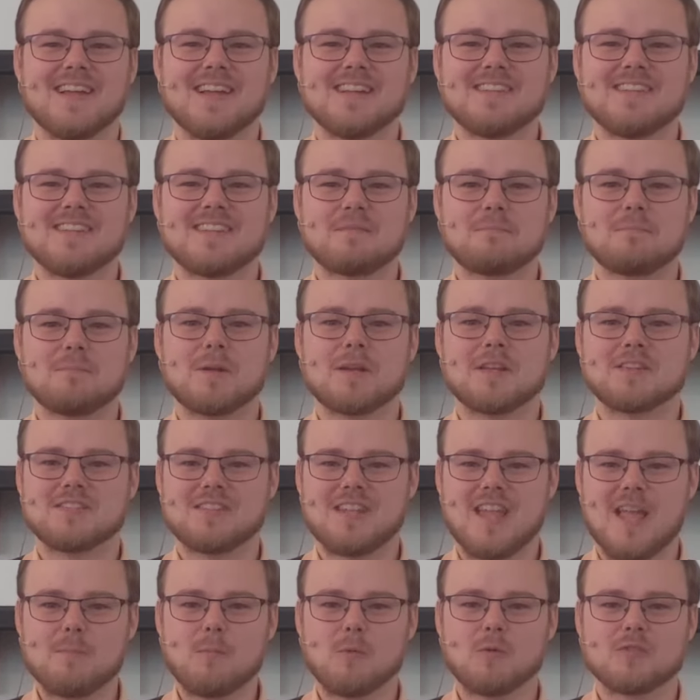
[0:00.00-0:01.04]
And she said, because
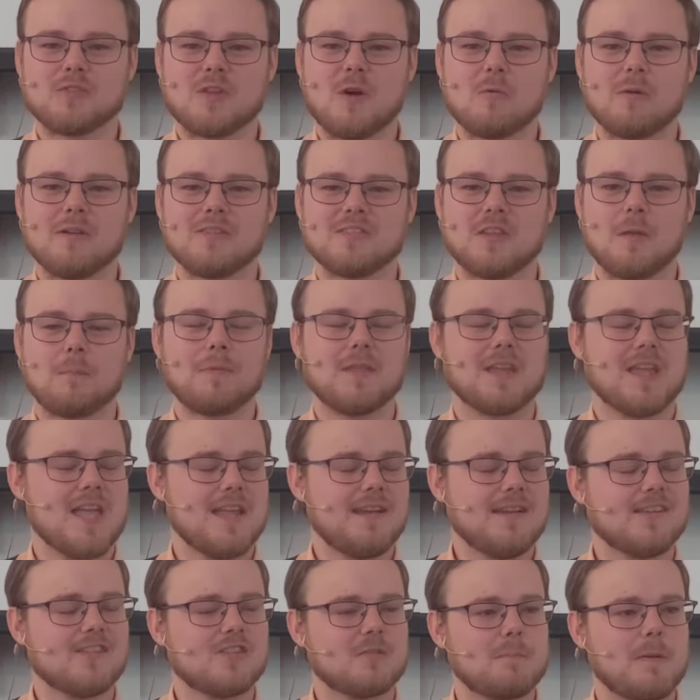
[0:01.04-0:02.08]
table salt is something
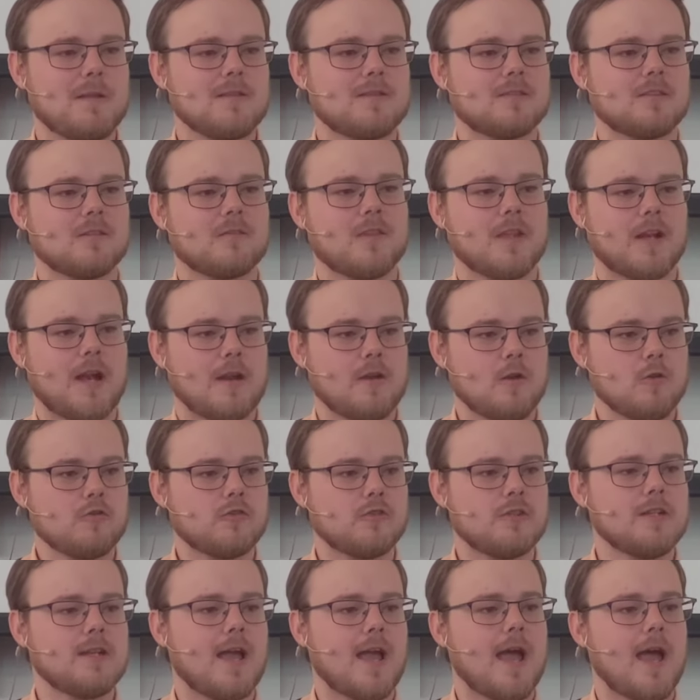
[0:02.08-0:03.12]
inexpensive that I knew
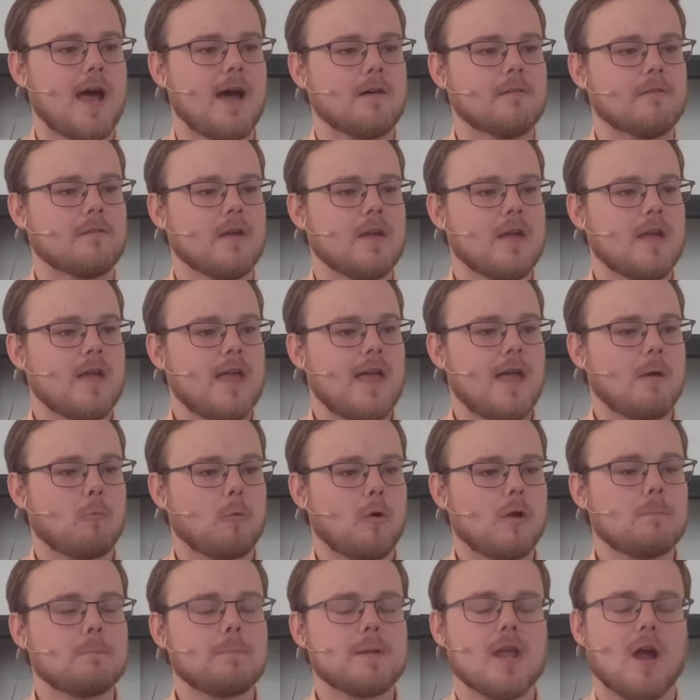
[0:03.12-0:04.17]
she'd have and
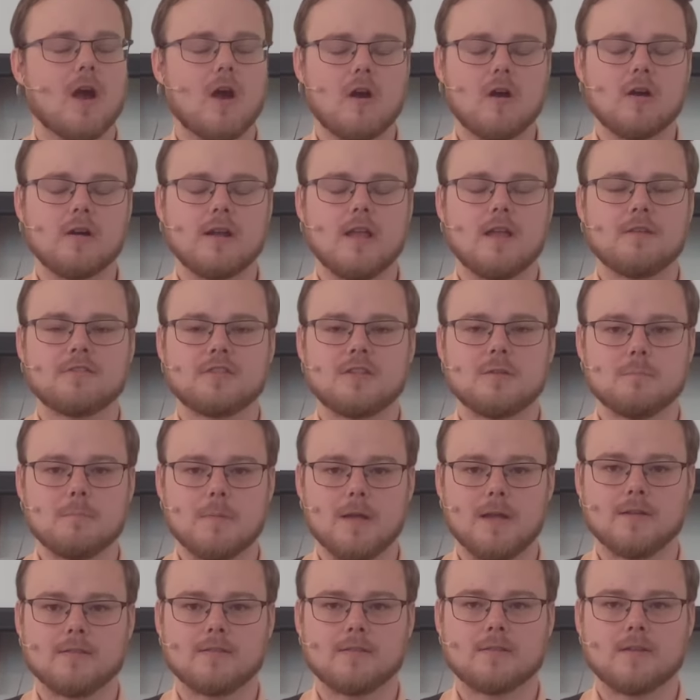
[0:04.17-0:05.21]
wouldn't be hurt if she
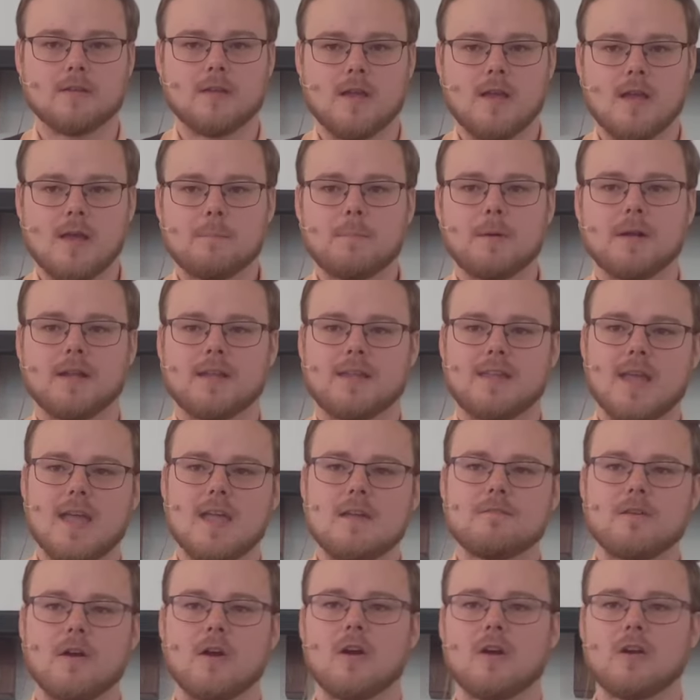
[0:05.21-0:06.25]
missed. But it
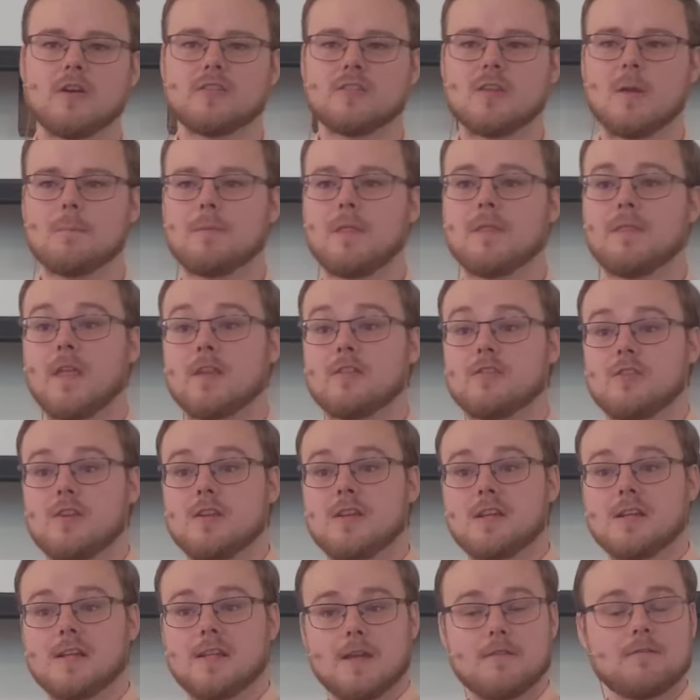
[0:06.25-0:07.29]
gave her something that
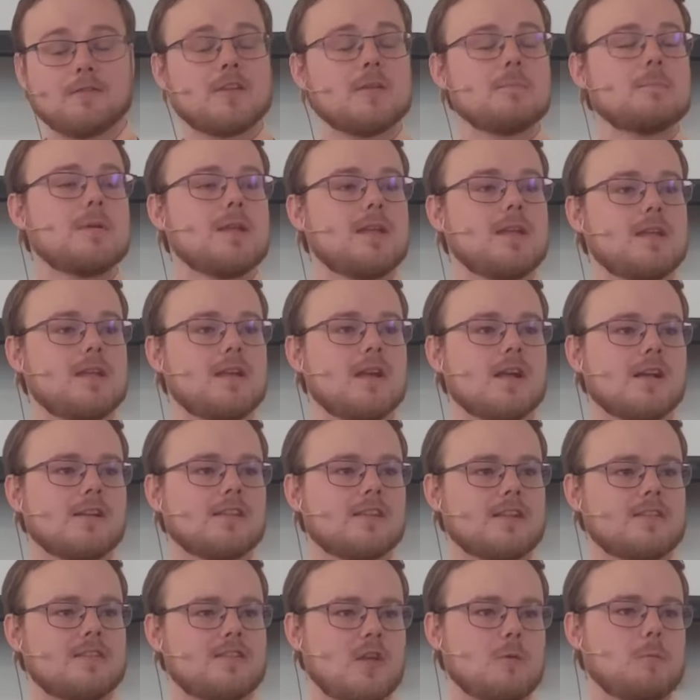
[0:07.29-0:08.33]
she could give to me
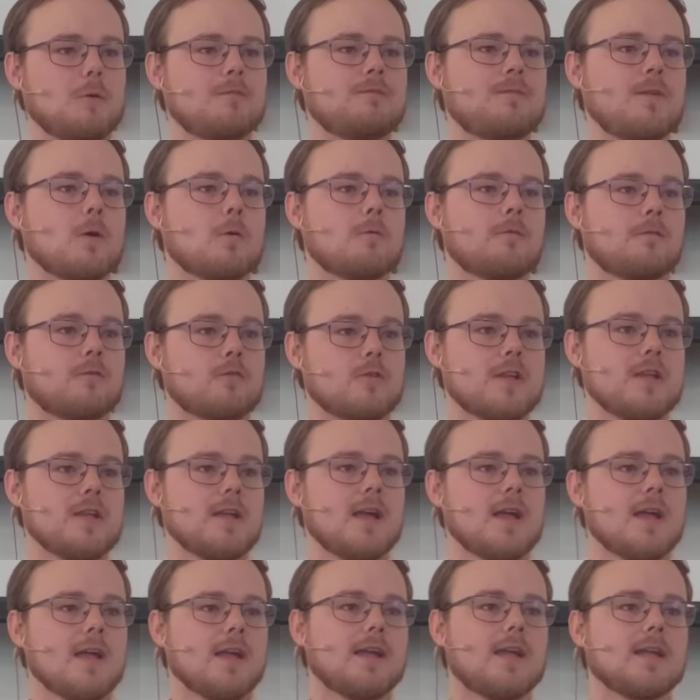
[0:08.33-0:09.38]
so that she would feel
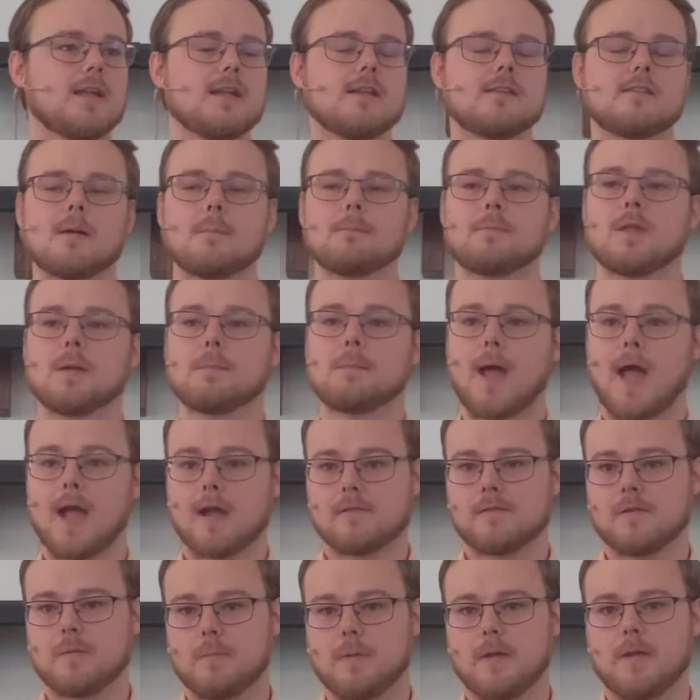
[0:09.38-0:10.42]
free getting something
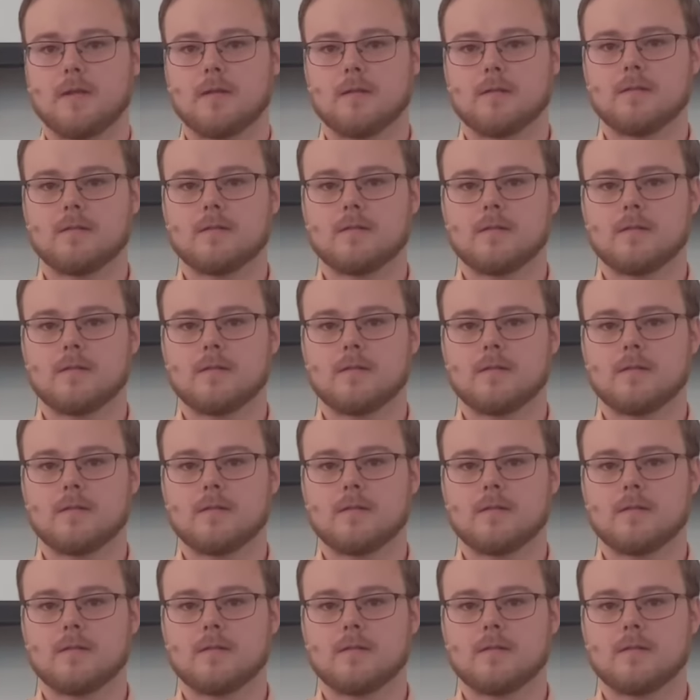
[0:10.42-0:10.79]
back from me.